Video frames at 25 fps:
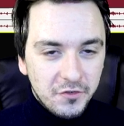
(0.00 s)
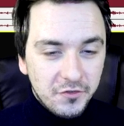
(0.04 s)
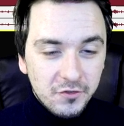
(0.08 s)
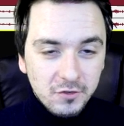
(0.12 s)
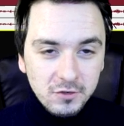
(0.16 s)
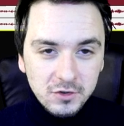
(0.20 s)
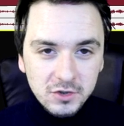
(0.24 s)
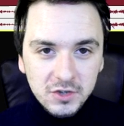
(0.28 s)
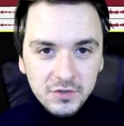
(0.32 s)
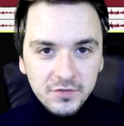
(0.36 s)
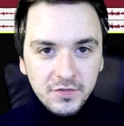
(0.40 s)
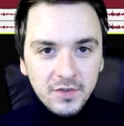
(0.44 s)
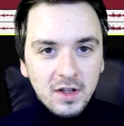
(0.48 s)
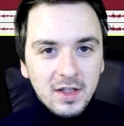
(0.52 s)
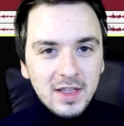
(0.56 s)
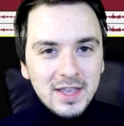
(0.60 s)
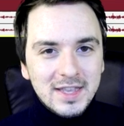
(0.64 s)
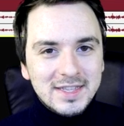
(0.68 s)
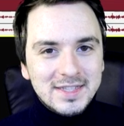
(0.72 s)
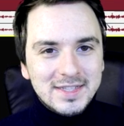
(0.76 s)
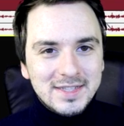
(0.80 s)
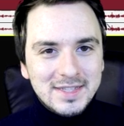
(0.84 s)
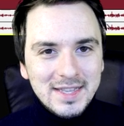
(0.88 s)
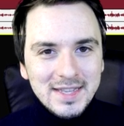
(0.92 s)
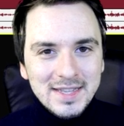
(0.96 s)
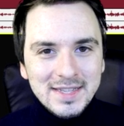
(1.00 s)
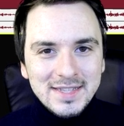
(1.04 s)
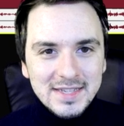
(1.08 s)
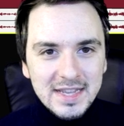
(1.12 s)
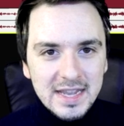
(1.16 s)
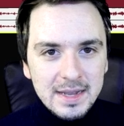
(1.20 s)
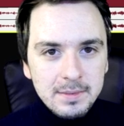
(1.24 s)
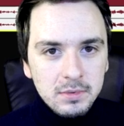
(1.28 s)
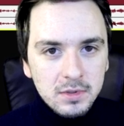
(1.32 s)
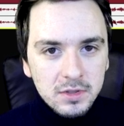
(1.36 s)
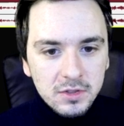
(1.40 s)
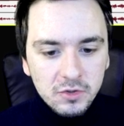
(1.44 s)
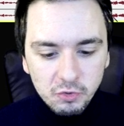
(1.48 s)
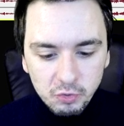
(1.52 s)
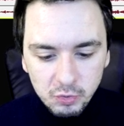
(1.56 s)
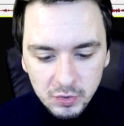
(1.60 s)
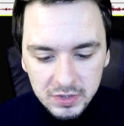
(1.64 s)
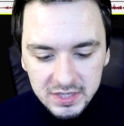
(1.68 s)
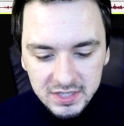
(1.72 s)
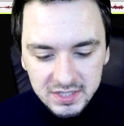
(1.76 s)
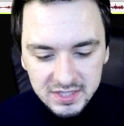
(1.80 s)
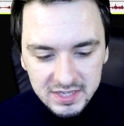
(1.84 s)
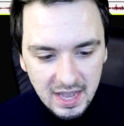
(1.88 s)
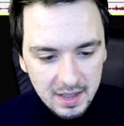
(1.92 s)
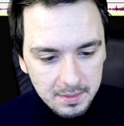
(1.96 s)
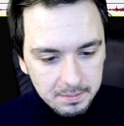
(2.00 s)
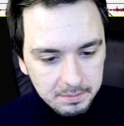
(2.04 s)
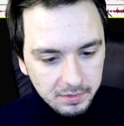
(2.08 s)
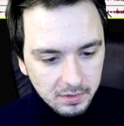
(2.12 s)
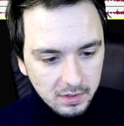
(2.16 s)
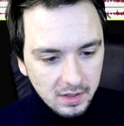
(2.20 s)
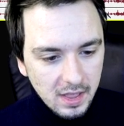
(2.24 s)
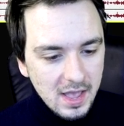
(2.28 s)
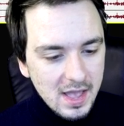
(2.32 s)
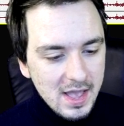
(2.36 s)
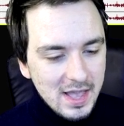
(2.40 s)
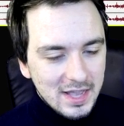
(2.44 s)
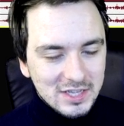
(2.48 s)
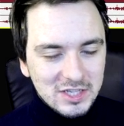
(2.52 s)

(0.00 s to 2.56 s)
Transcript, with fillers: First of all is disable the resample.